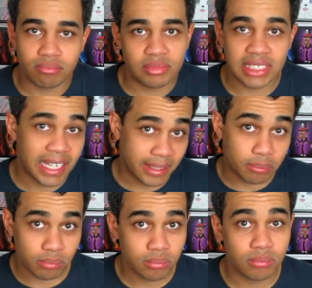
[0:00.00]
saying,
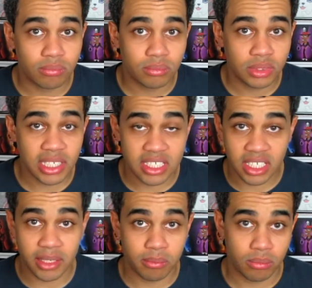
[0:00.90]

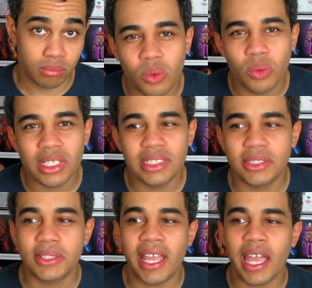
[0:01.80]
Disneyland. What is
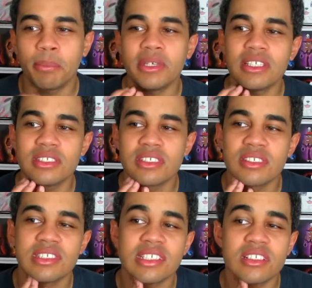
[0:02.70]
your happiest
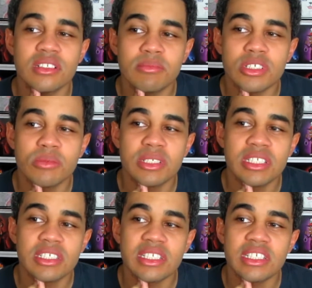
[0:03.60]
single
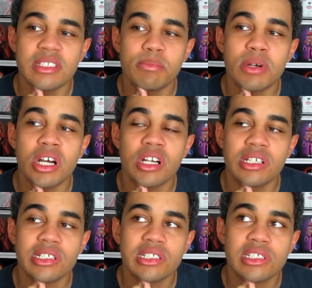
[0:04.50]
moment in the park?
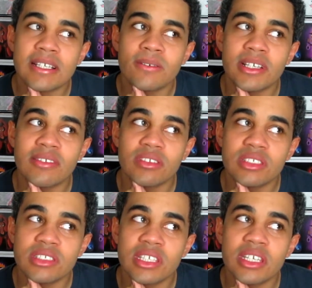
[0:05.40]
I would have to
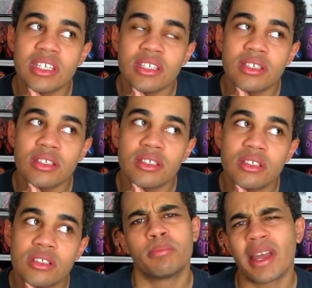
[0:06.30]
say,
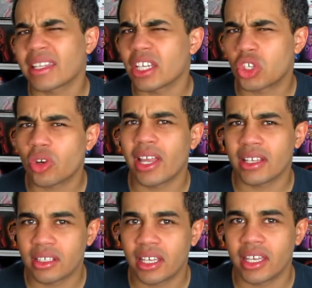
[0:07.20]
back at
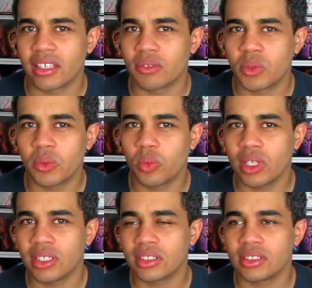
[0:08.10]
grad night, we
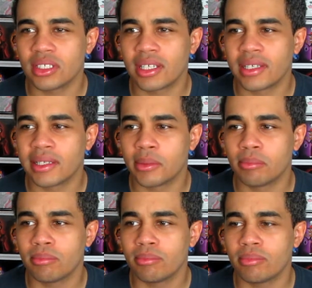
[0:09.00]
went,
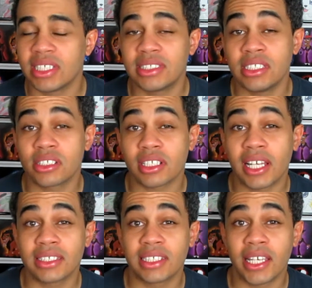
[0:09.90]
my senior
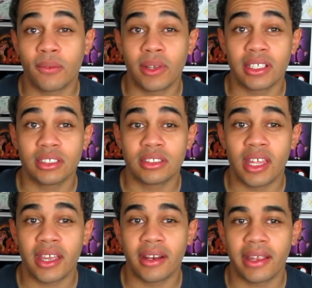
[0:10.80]
class and I went
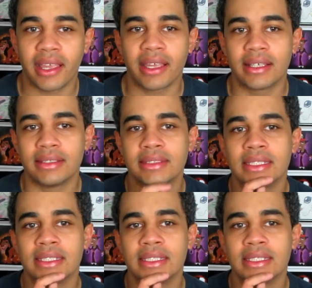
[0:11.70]
there, and